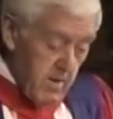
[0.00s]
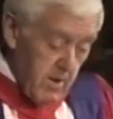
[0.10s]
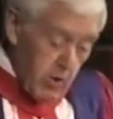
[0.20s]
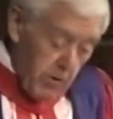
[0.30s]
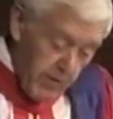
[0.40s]

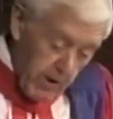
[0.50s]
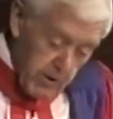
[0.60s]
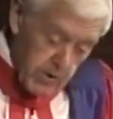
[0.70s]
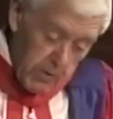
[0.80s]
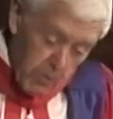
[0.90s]
You're
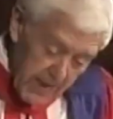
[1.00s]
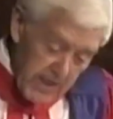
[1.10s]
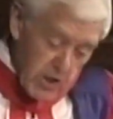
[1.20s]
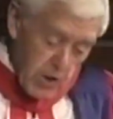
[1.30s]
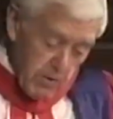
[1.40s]
focused on one
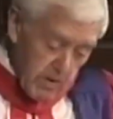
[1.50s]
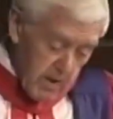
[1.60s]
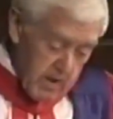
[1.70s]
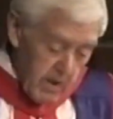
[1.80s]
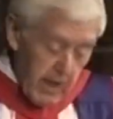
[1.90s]
issue
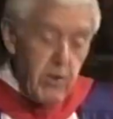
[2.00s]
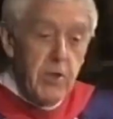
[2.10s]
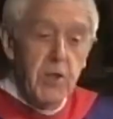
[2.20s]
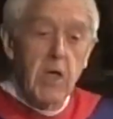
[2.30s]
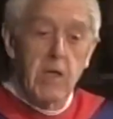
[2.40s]
and not
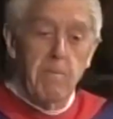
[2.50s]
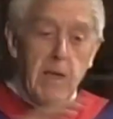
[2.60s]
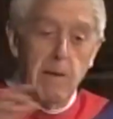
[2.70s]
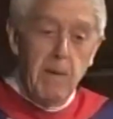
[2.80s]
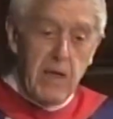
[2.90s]
seeing the
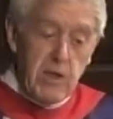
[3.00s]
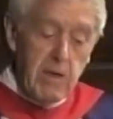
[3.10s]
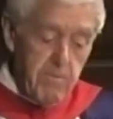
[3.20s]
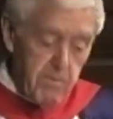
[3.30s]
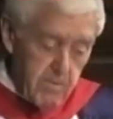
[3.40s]
bigger picture.
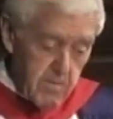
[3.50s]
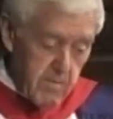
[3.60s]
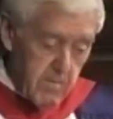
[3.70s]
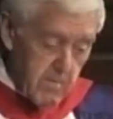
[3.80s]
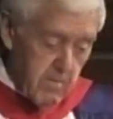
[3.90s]

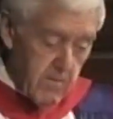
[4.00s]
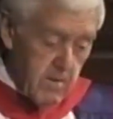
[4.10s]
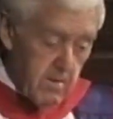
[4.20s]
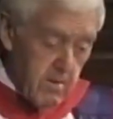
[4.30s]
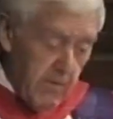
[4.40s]

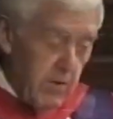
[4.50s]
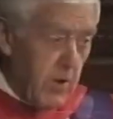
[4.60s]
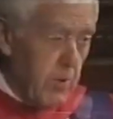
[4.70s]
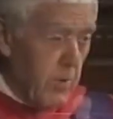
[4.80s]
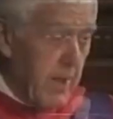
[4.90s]
Have you
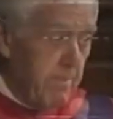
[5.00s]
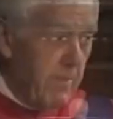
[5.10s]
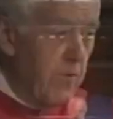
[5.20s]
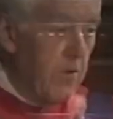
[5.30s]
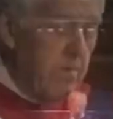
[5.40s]
heard all that before?